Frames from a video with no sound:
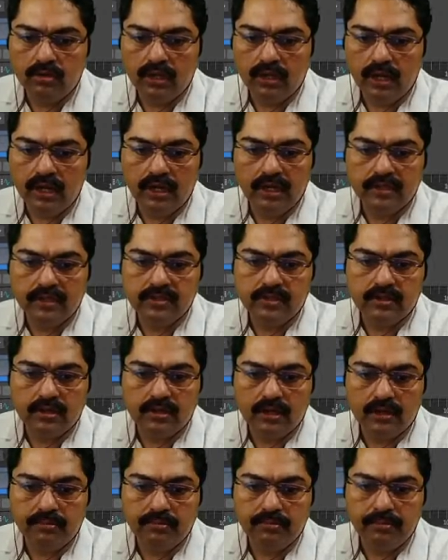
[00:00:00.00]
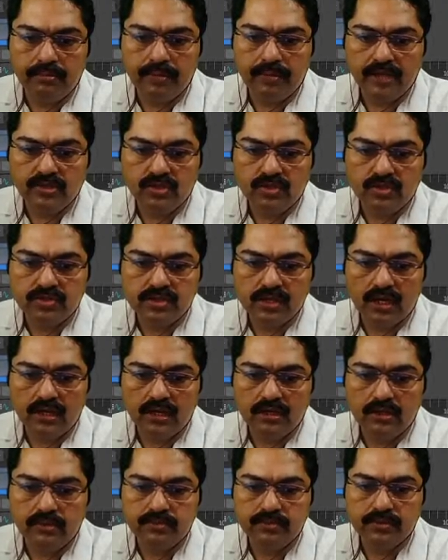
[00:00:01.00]
and etc. patches and
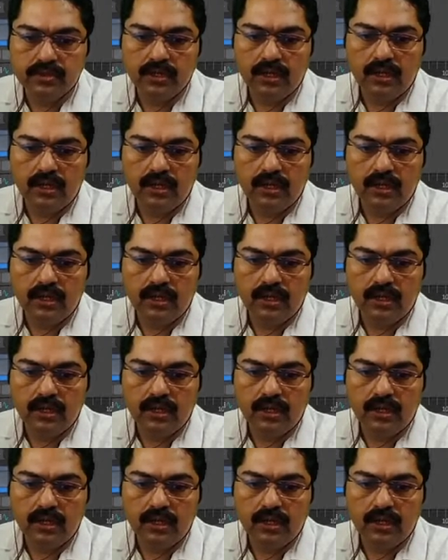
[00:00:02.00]
nerves.